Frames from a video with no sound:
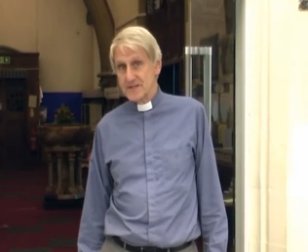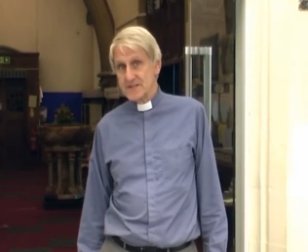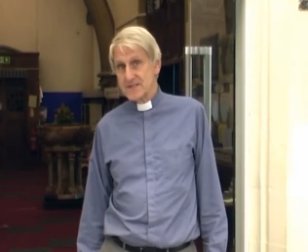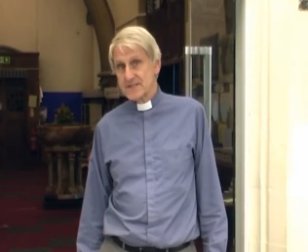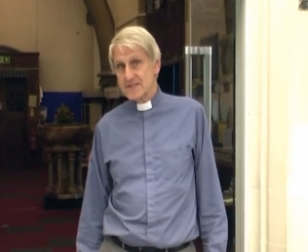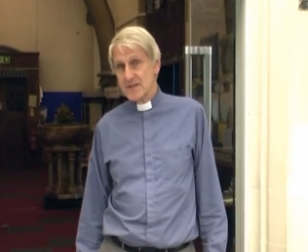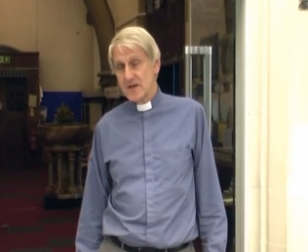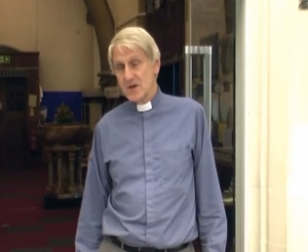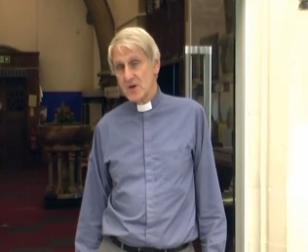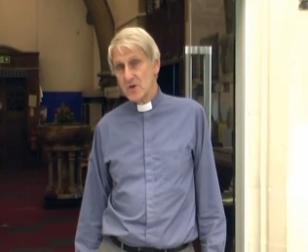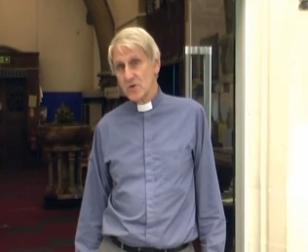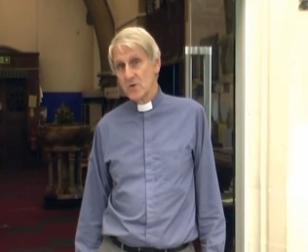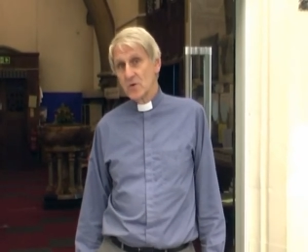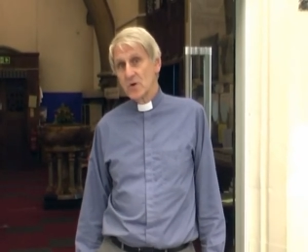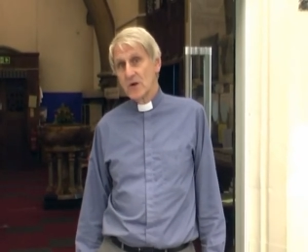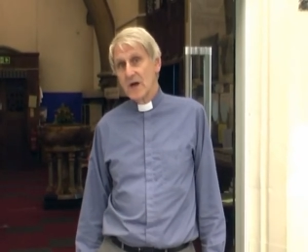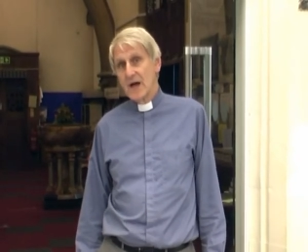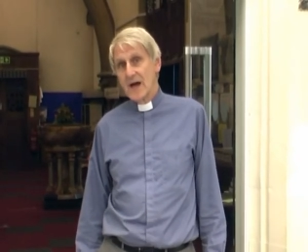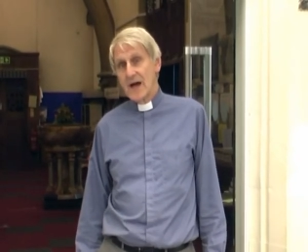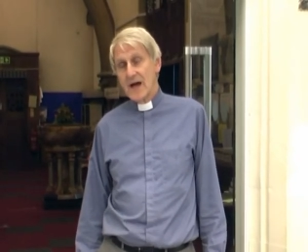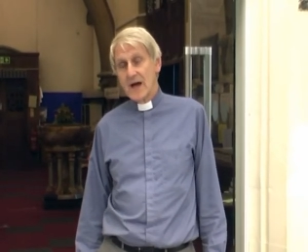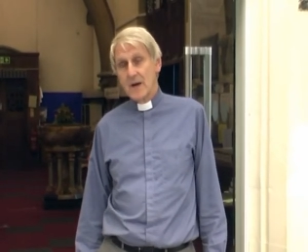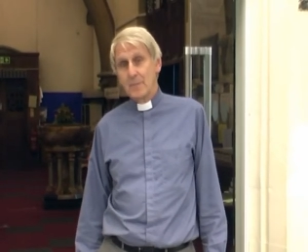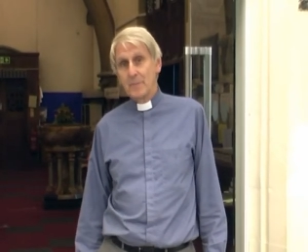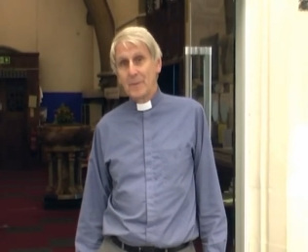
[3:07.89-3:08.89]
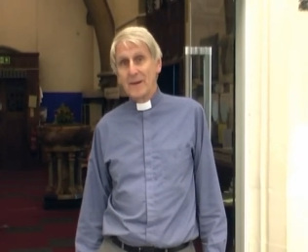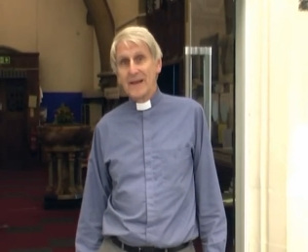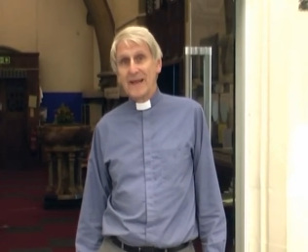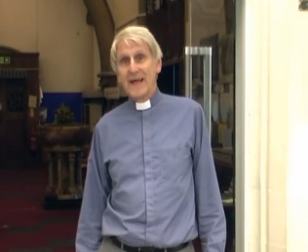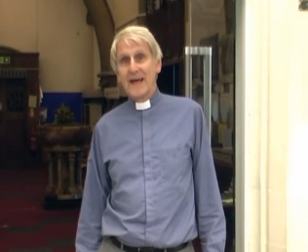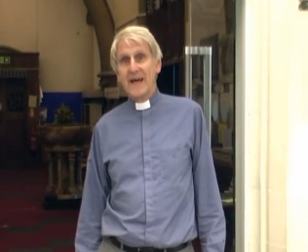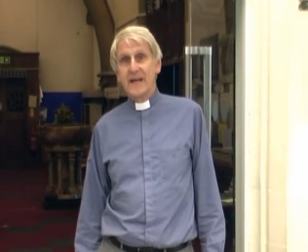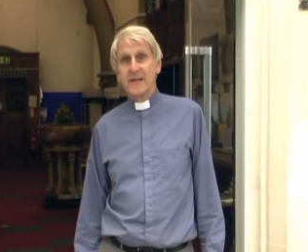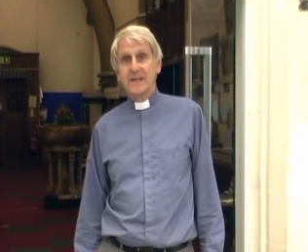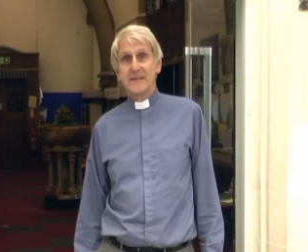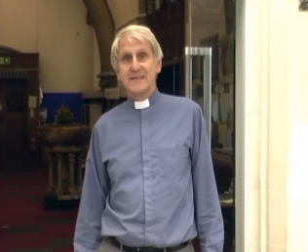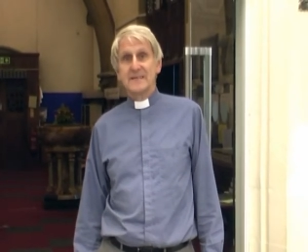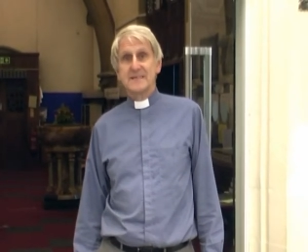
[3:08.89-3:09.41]
So our
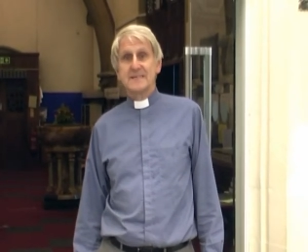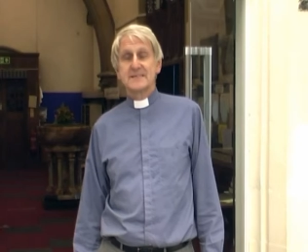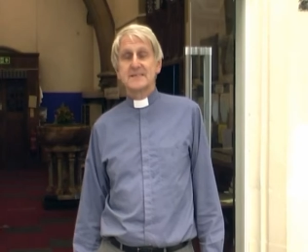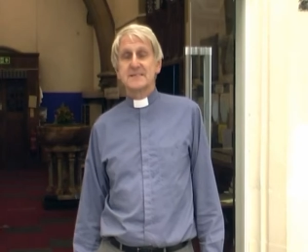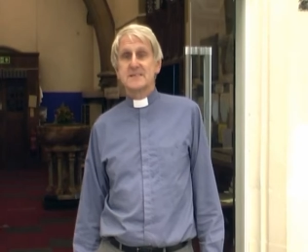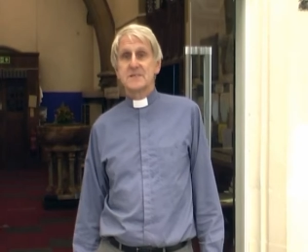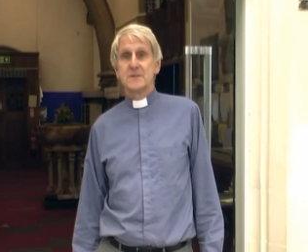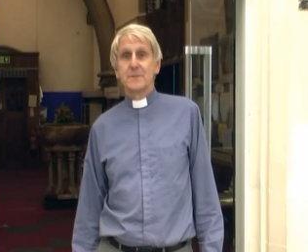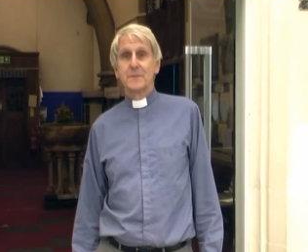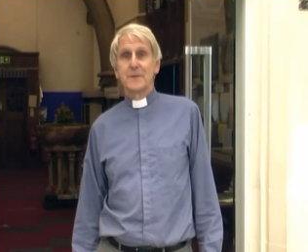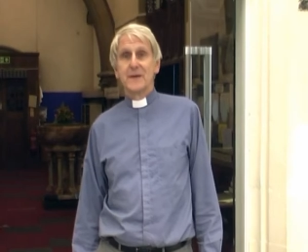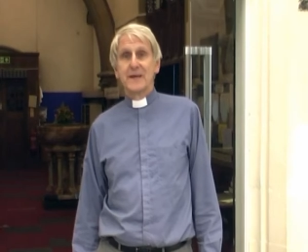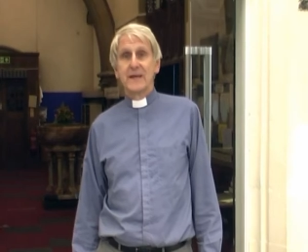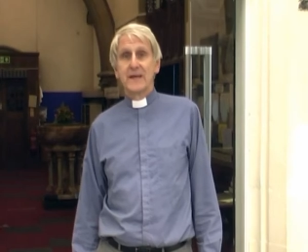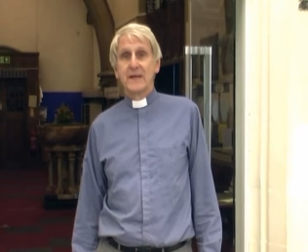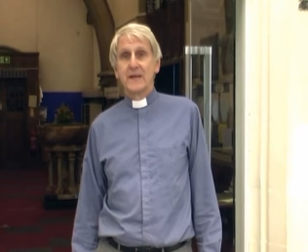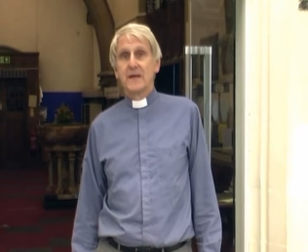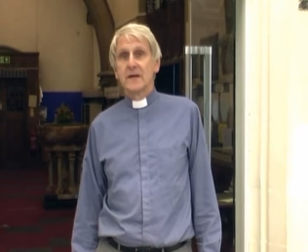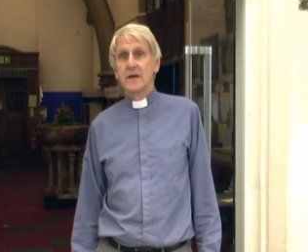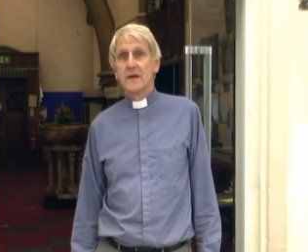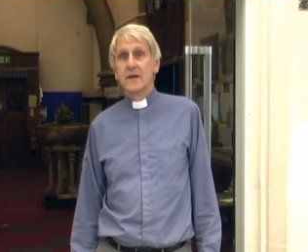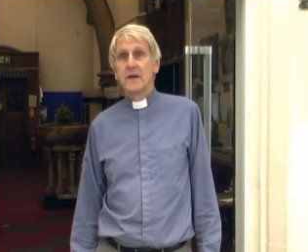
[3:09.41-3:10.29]
plan is to be,